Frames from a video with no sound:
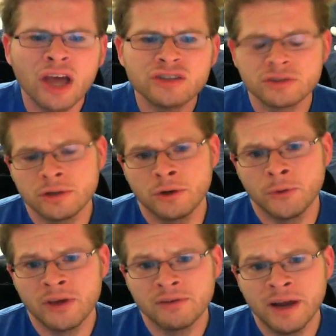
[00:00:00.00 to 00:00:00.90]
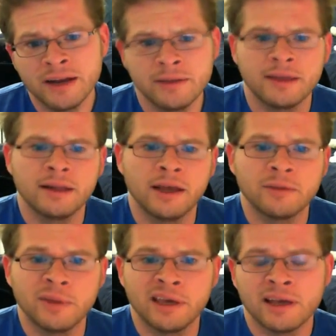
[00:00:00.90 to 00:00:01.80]
So, if you're anything
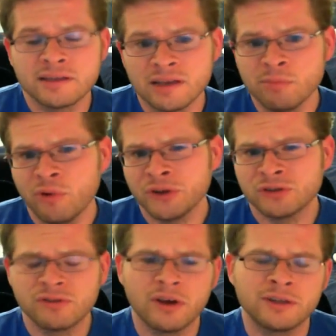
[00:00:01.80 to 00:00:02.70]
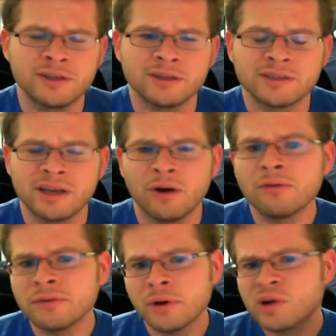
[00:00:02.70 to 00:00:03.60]
like me, at some point you've thought to
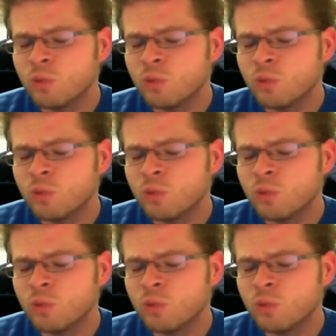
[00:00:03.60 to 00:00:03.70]
yourself,